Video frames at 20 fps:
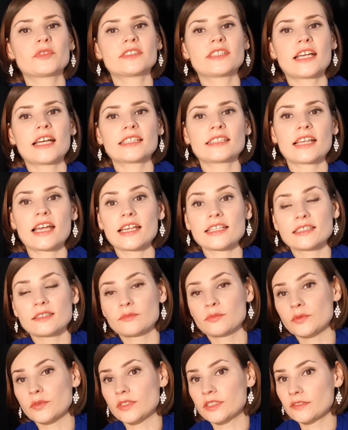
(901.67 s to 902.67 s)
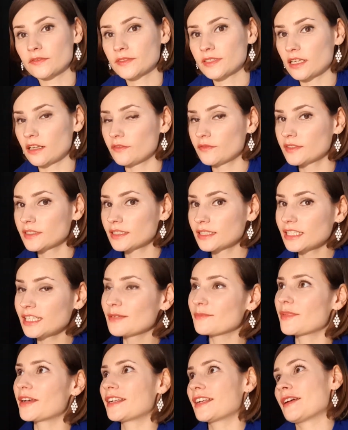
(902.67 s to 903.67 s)
that as a boost of
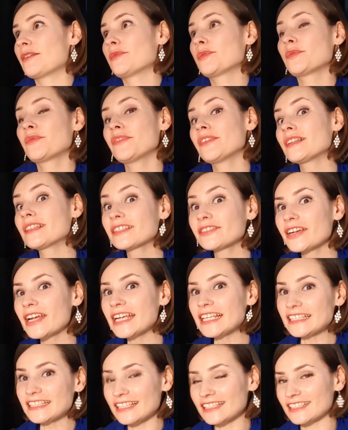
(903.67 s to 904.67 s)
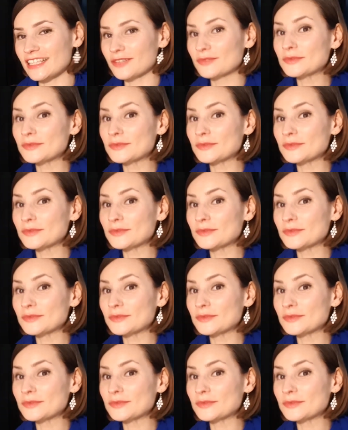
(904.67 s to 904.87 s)
self-esteem, and I will feel great, and